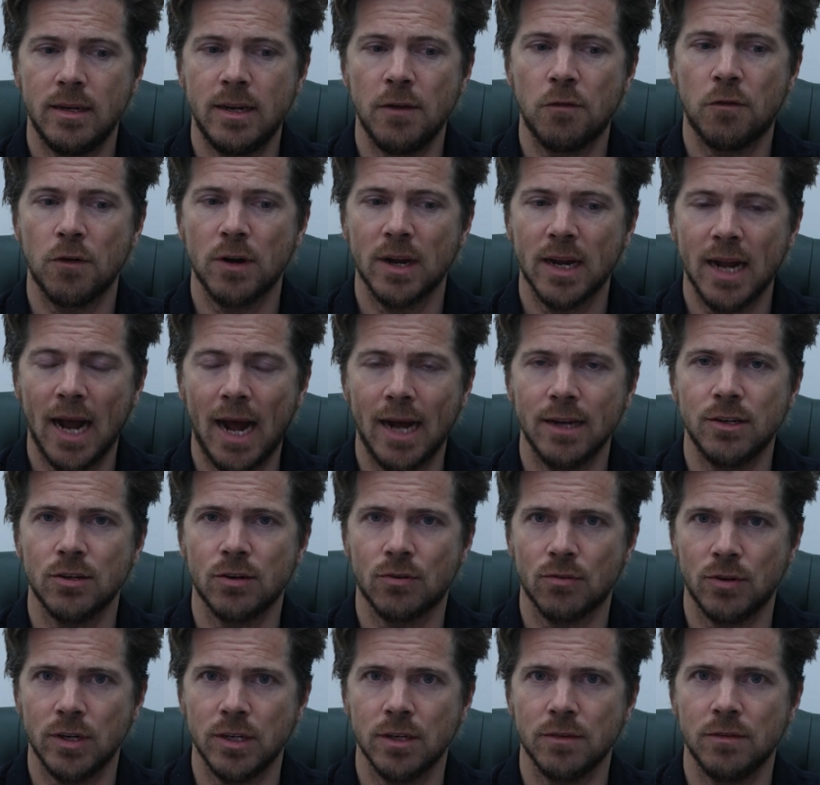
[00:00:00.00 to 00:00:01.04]
different
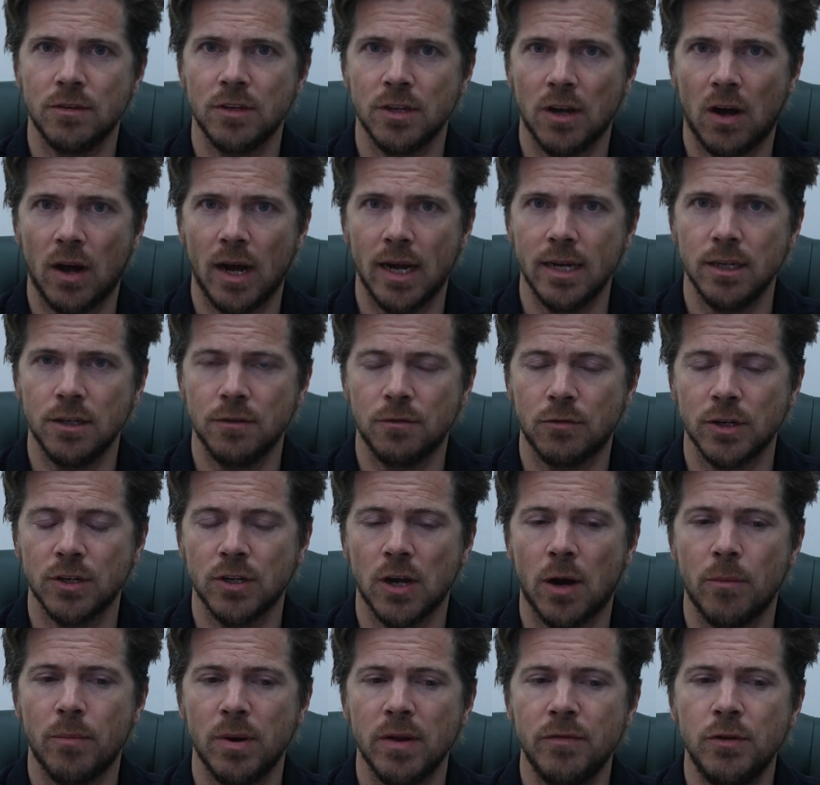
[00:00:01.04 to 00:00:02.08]
categories of size, for
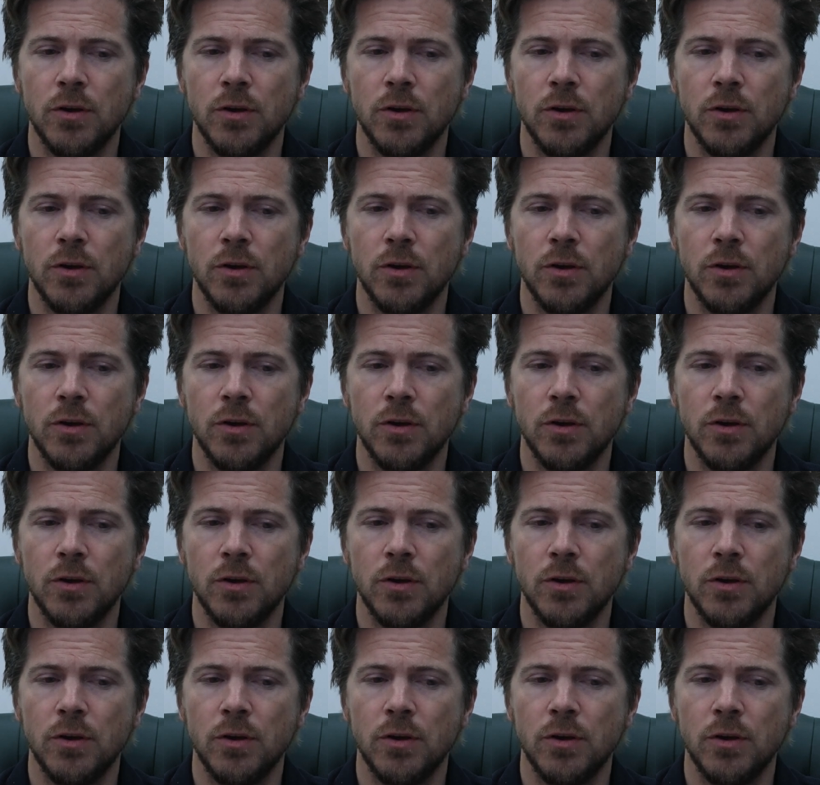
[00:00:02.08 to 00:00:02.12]
example,